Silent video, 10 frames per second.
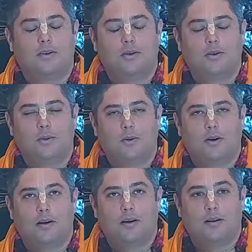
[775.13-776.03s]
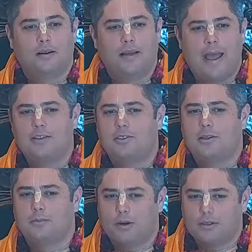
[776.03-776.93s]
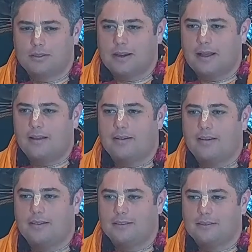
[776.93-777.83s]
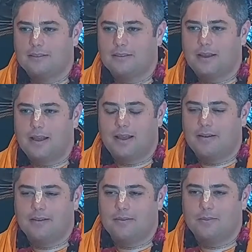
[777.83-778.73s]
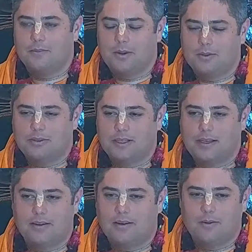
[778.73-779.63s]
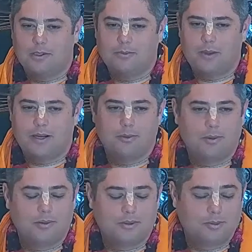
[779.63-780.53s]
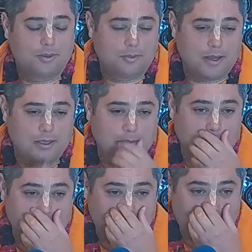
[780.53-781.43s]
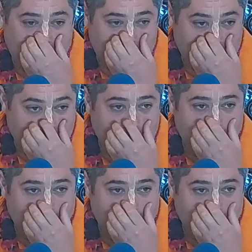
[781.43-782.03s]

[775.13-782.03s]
who were ancient personalities and most senior, respectable, respected personalities,